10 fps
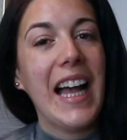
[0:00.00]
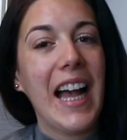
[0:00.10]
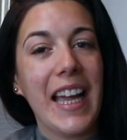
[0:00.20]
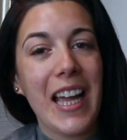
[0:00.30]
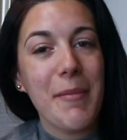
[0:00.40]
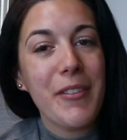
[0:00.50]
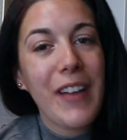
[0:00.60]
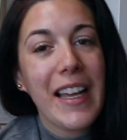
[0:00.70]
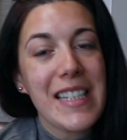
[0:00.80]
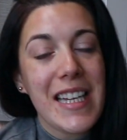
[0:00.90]
I am a
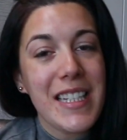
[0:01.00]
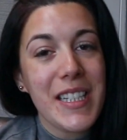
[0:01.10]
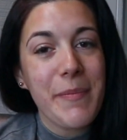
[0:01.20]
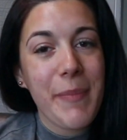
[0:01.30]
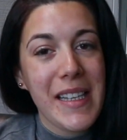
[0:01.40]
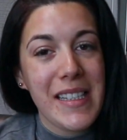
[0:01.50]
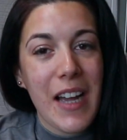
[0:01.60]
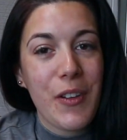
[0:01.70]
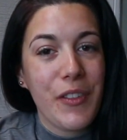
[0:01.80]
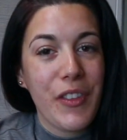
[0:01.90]
flight attendant based
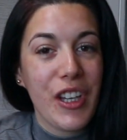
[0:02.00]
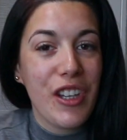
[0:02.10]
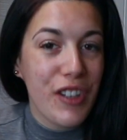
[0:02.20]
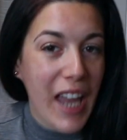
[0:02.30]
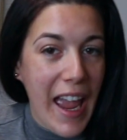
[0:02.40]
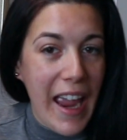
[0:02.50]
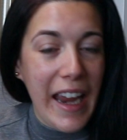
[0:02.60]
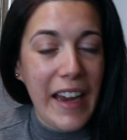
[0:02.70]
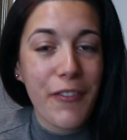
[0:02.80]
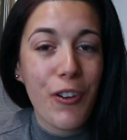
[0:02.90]
out of the
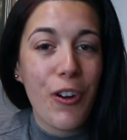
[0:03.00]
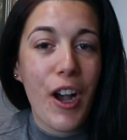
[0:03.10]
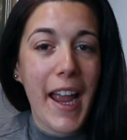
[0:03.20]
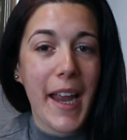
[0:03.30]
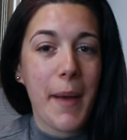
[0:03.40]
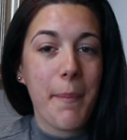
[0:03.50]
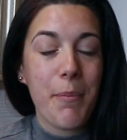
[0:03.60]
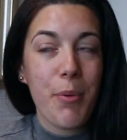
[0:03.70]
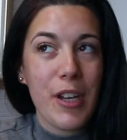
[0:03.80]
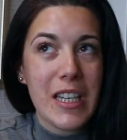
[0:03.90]
UK for a
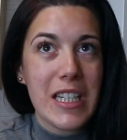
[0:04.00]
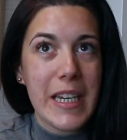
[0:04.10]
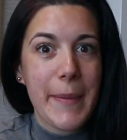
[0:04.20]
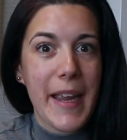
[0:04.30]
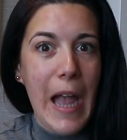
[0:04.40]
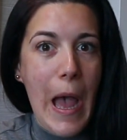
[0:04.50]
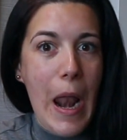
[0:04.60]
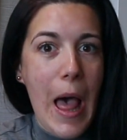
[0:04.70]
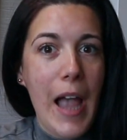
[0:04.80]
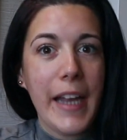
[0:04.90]
pretty big
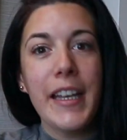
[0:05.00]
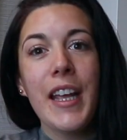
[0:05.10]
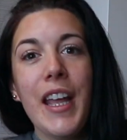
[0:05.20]
airline.